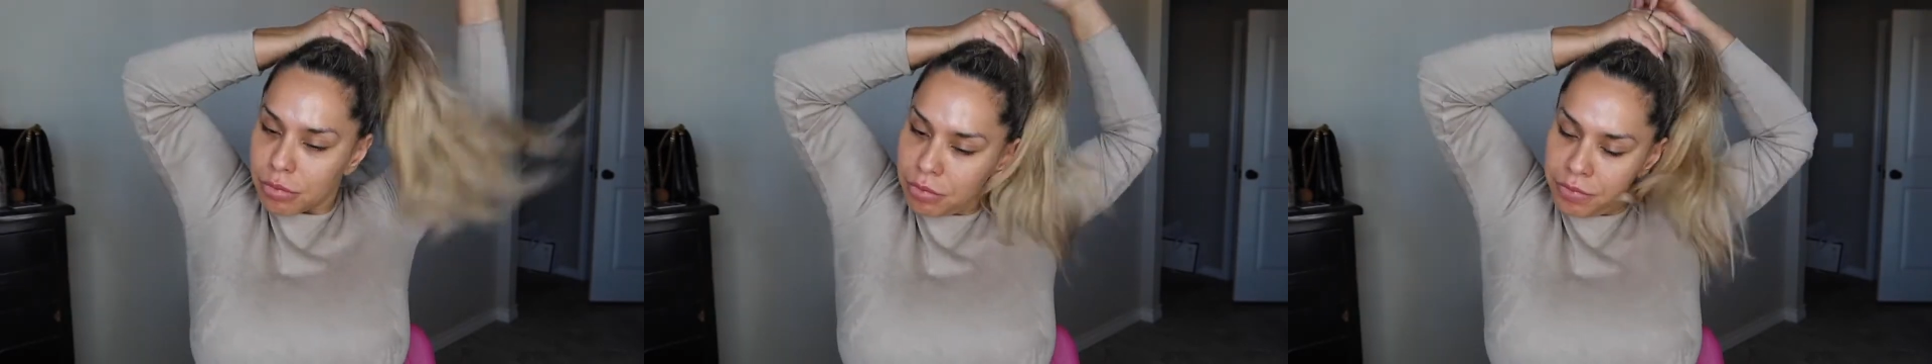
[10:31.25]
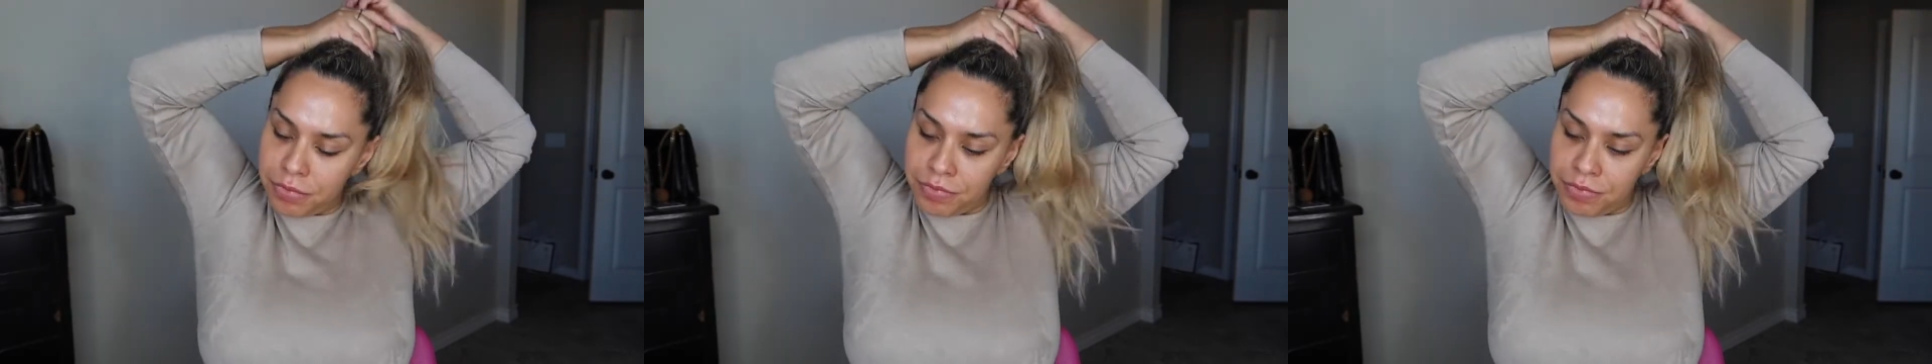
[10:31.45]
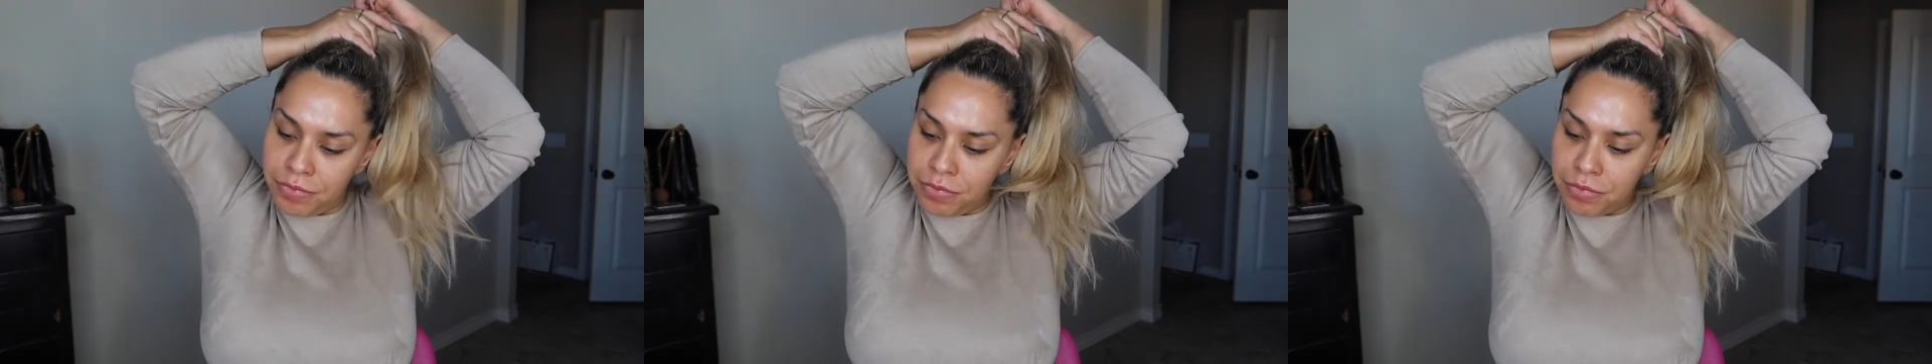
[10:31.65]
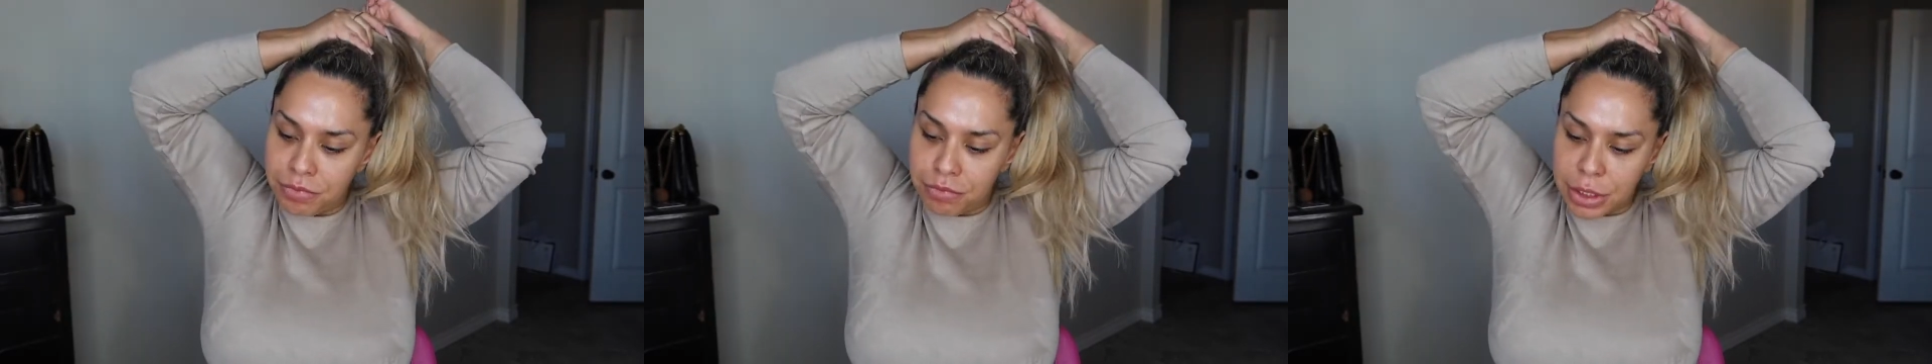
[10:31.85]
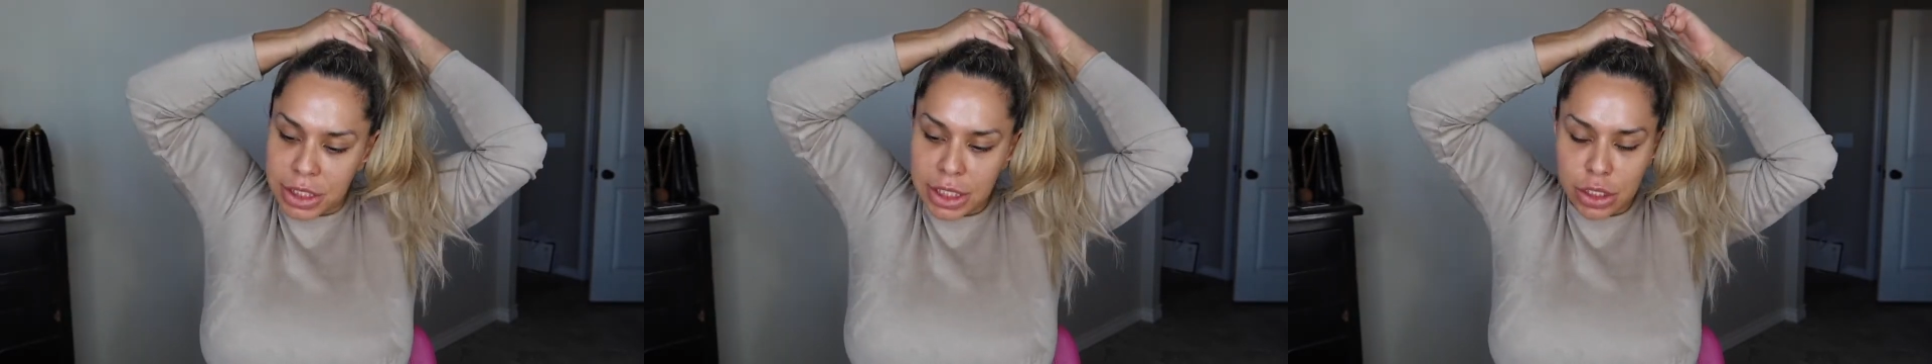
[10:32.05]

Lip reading: but